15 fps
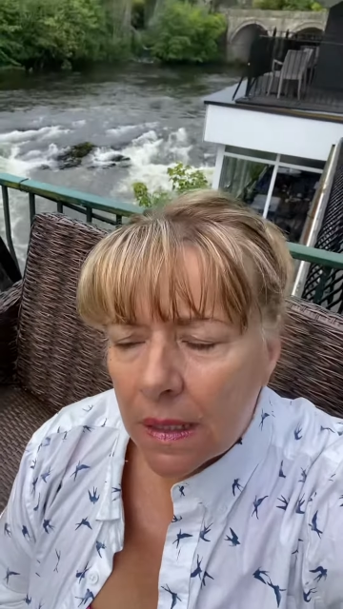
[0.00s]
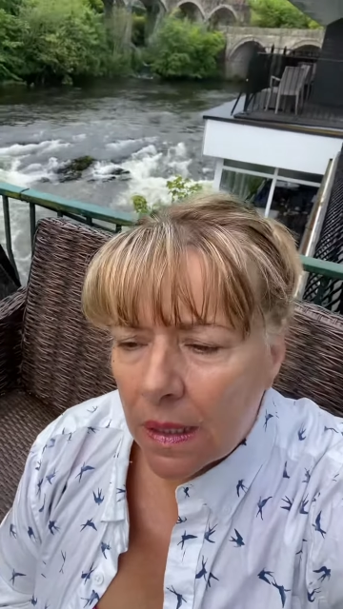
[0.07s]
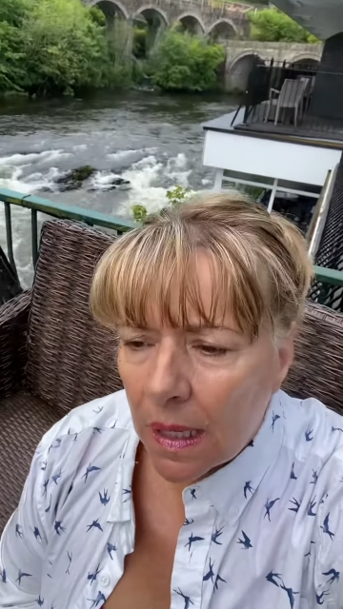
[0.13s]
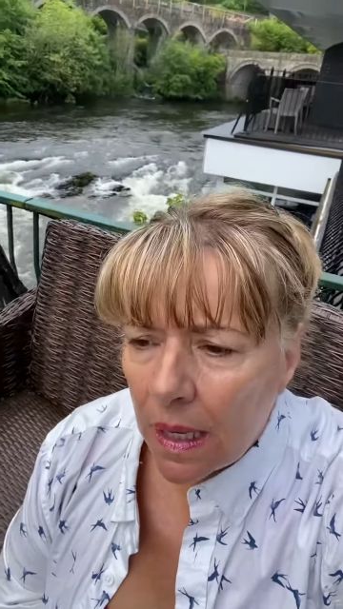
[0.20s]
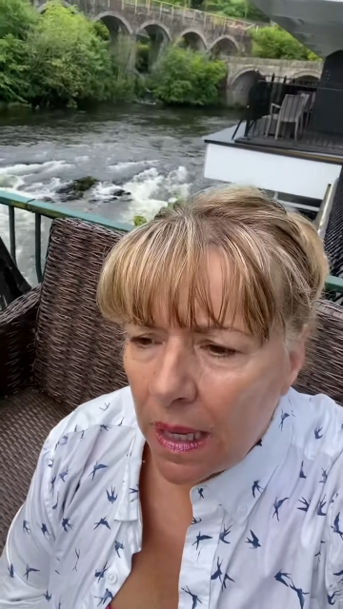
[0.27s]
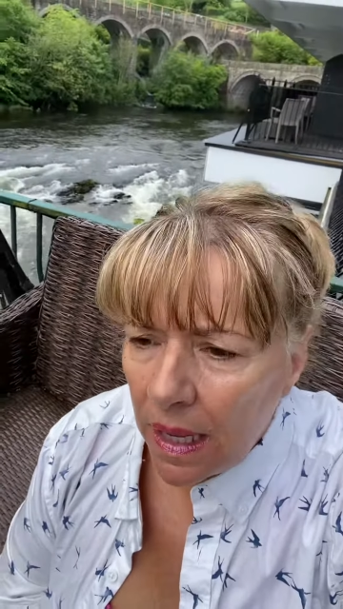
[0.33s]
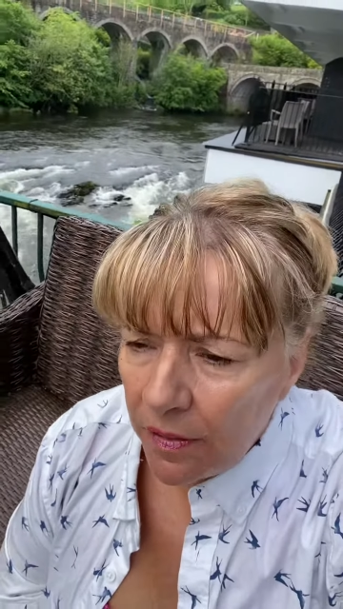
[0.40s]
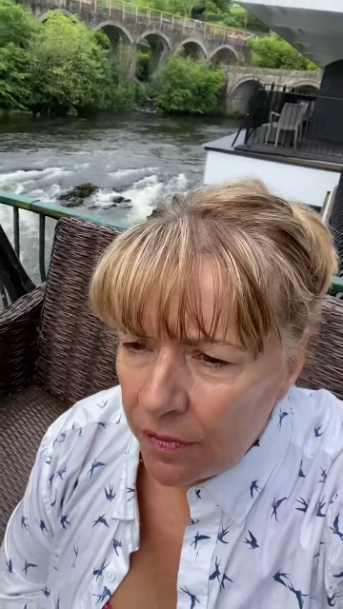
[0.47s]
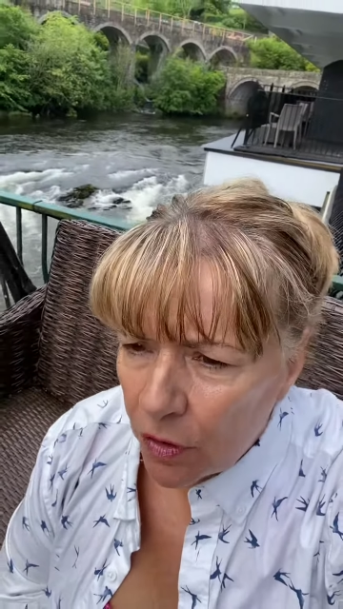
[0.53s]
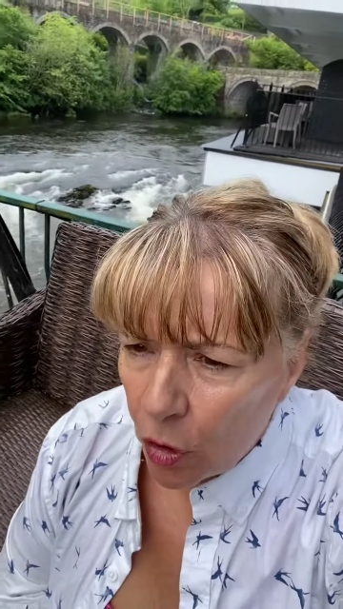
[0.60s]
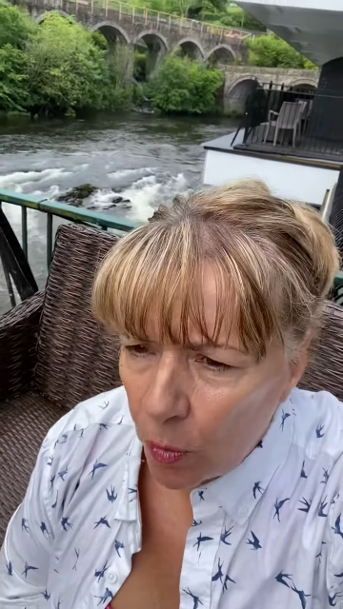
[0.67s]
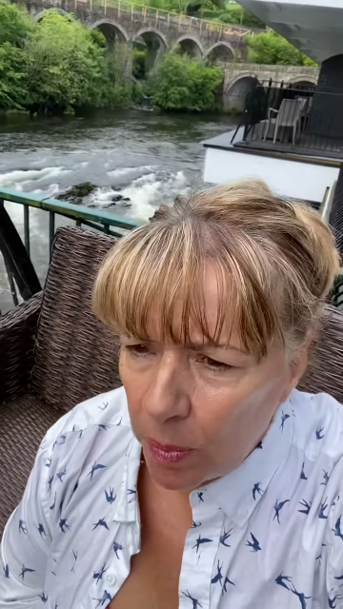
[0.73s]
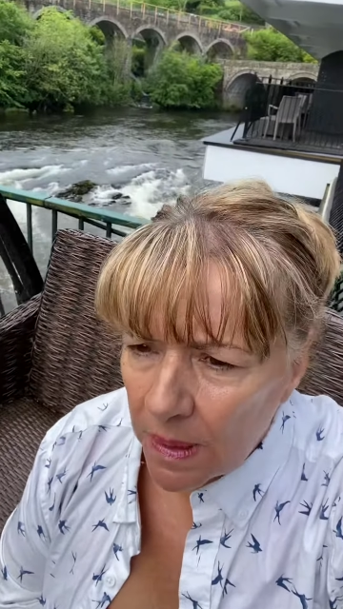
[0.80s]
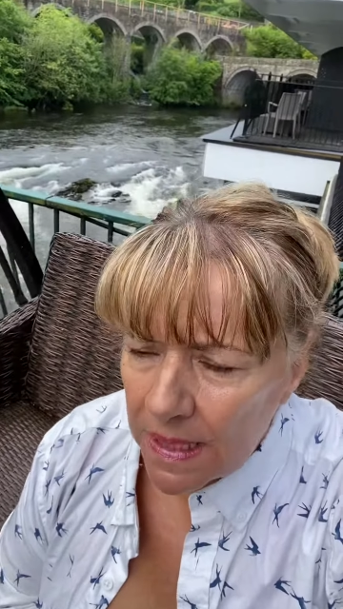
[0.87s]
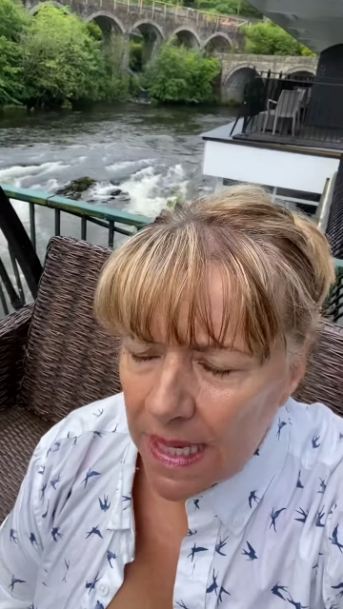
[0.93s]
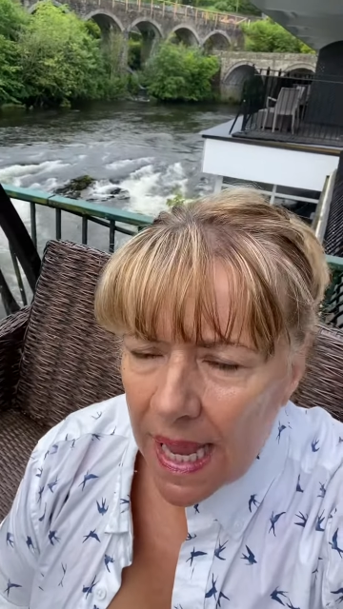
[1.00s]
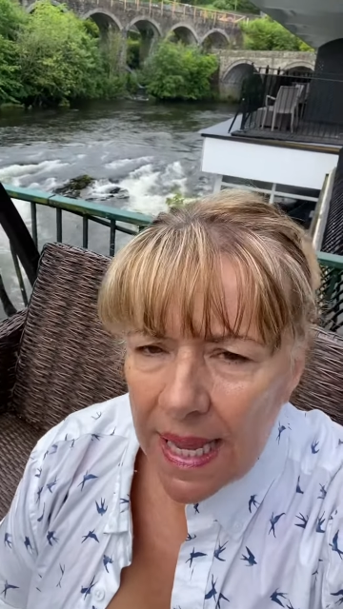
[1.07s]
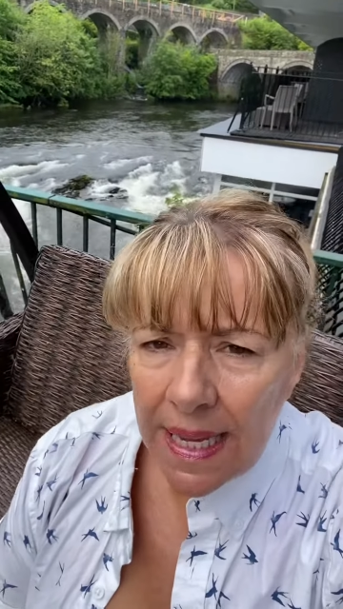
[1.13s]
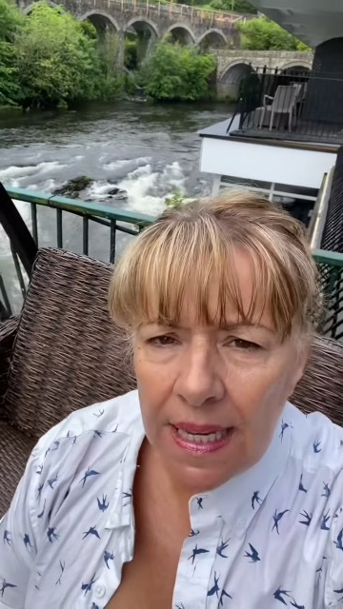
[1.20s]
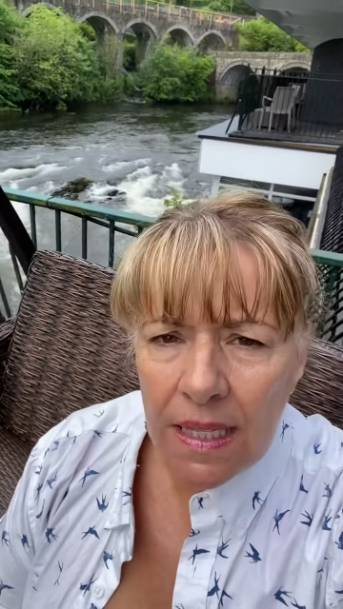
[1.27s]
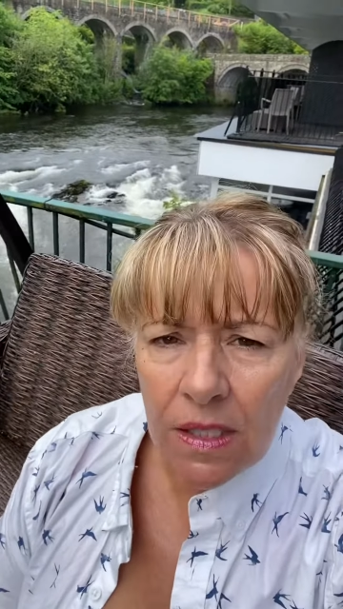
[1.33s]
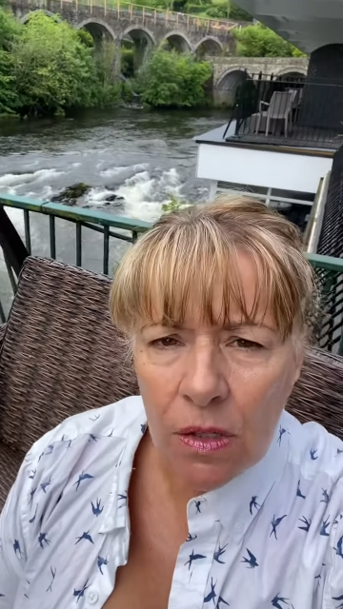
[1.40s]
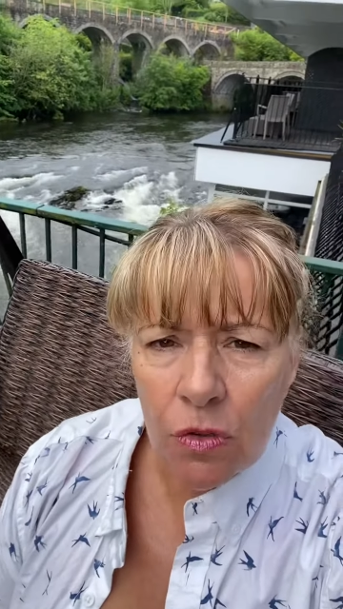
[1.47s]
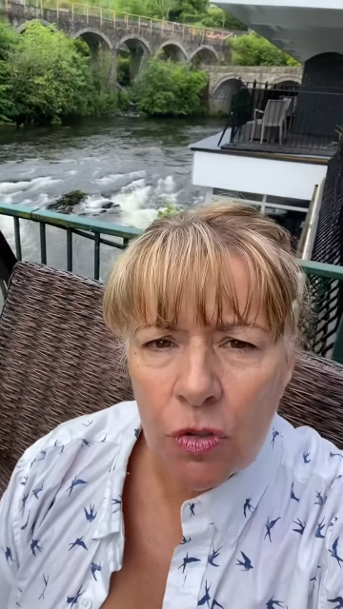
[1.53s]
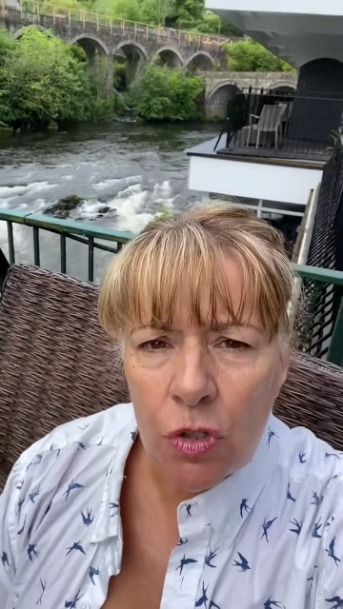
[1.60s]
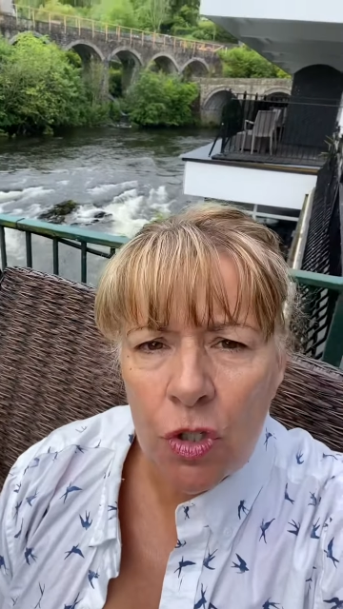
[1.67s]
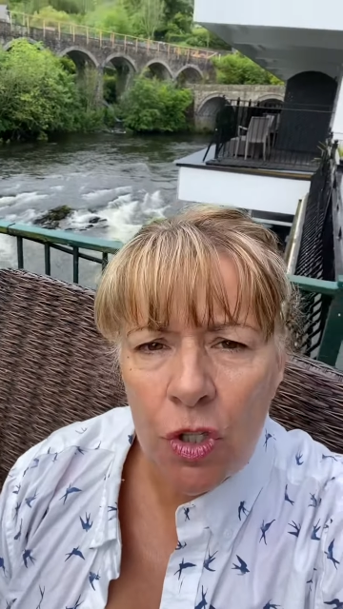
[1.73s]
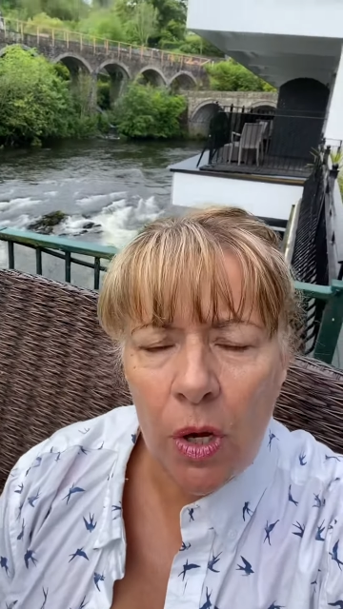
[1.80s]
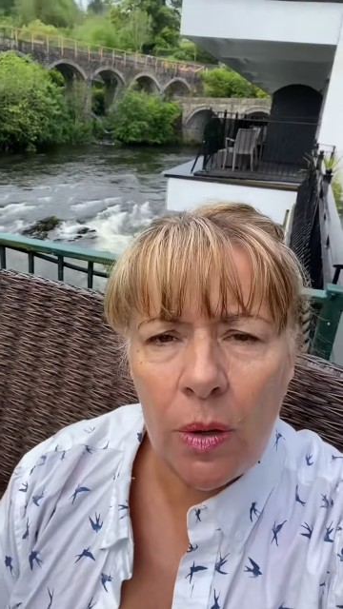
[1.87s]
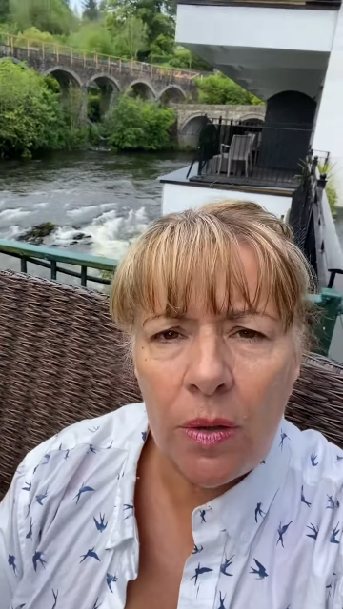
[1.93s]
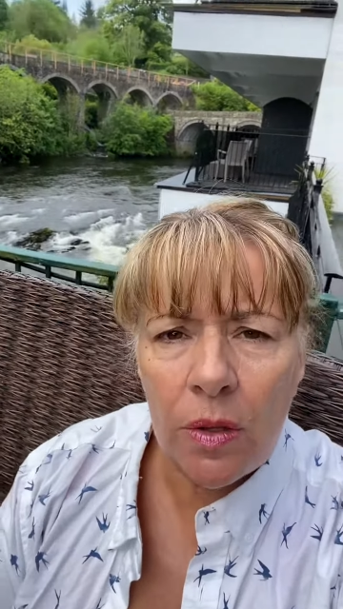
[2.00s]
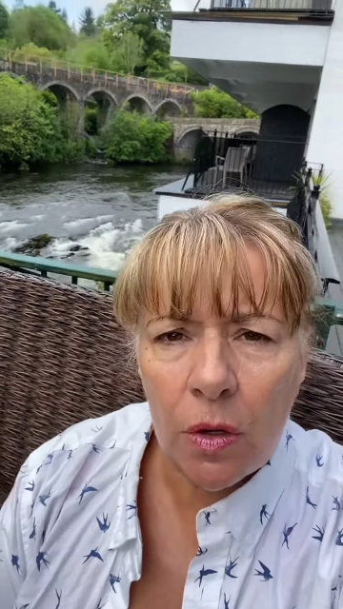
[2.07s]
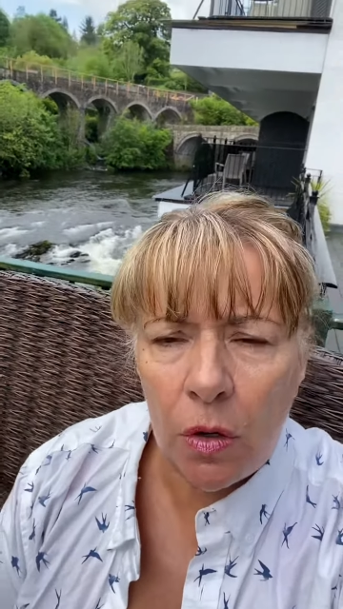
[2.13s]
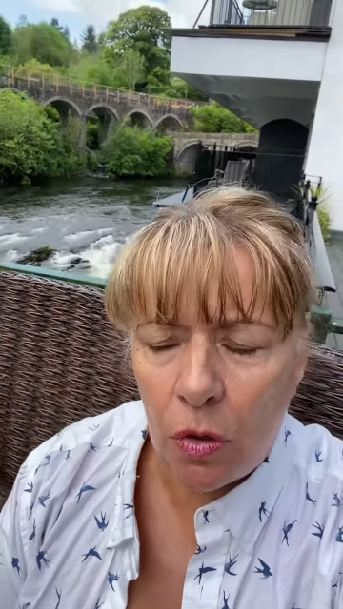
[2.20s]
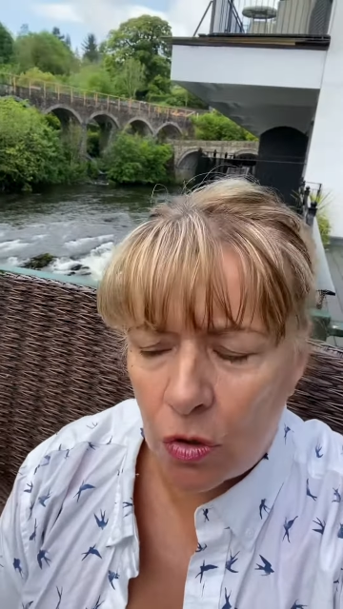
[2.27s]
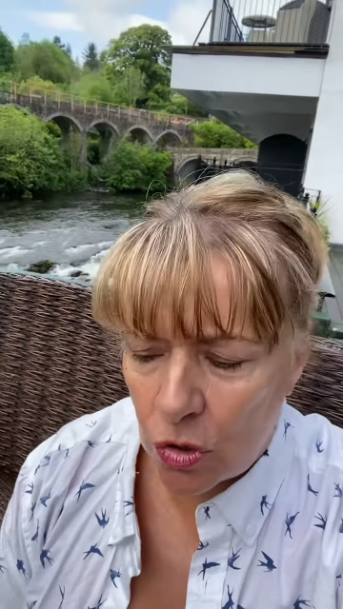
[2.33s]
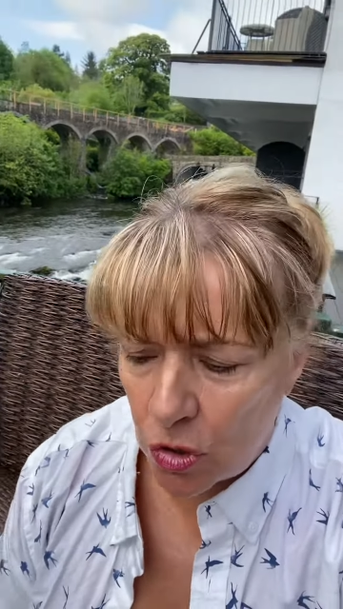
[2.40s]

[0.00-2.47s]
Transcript: Here for a couple of days, so I'll just show you the gorgeous